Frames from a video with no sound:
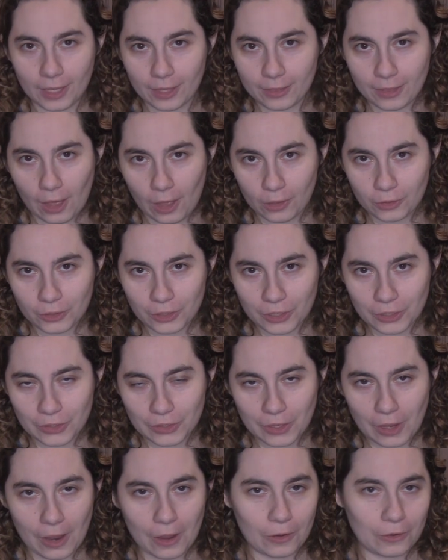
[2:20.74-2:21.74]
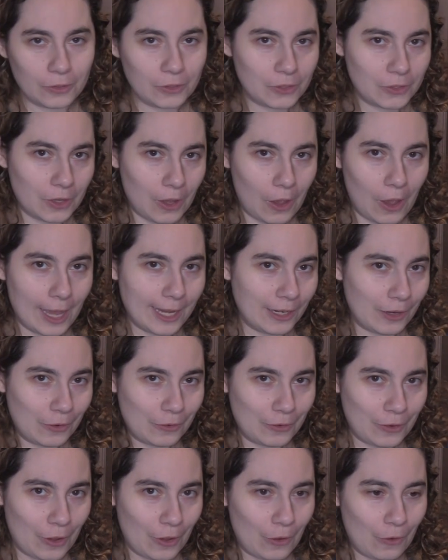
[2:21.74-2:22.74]
the anthologies, though, so I
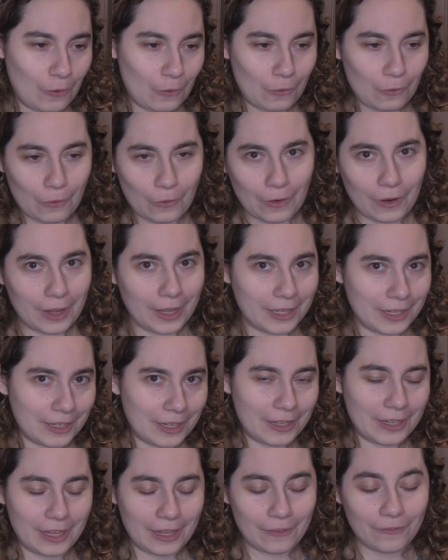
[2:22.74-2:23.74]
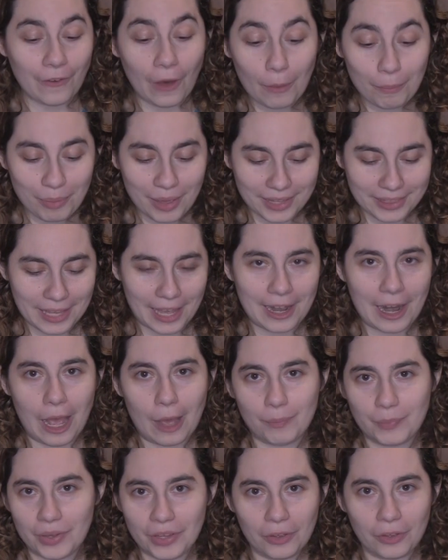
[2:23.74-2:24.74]
don't know if I'll pick that
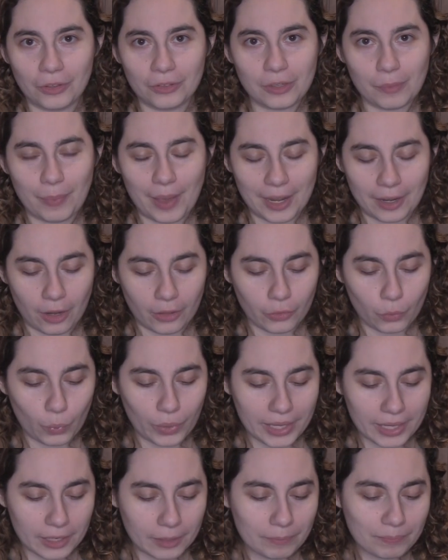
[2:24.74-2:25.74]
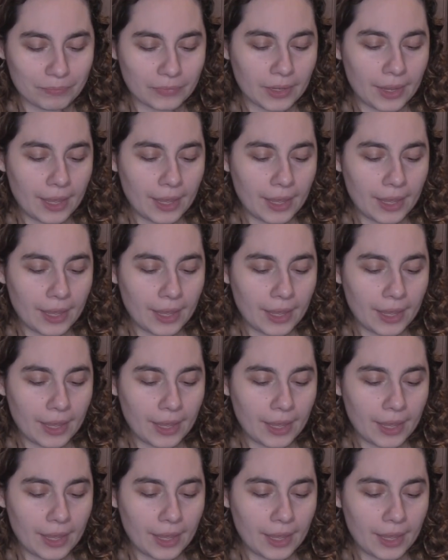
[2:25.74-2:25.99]
up. It'll depend on the week.